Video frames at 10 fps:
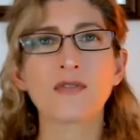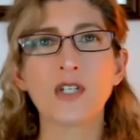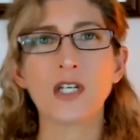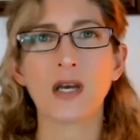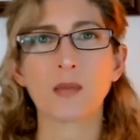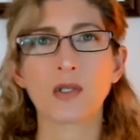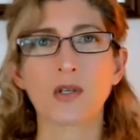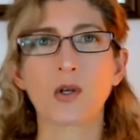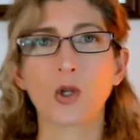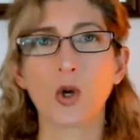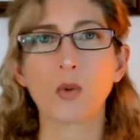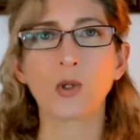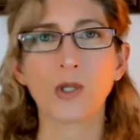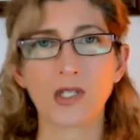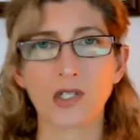FGM is a
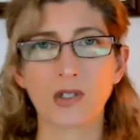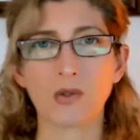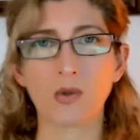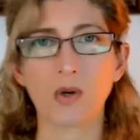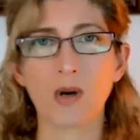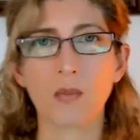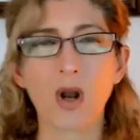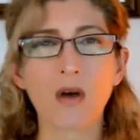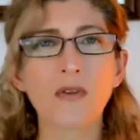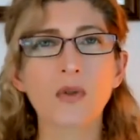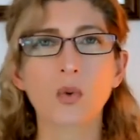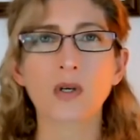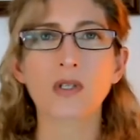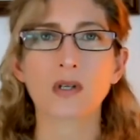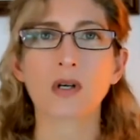global issue, but often
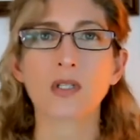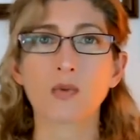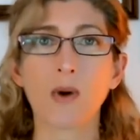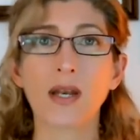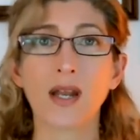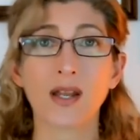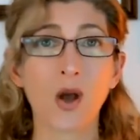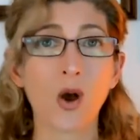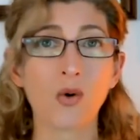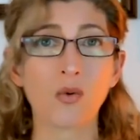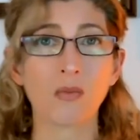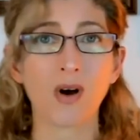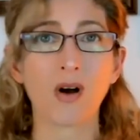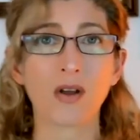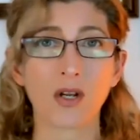the work starts right at
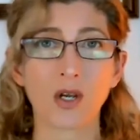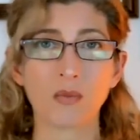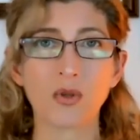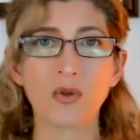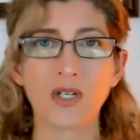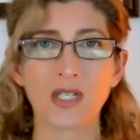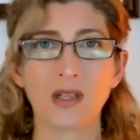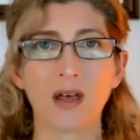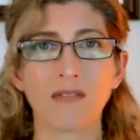home on a community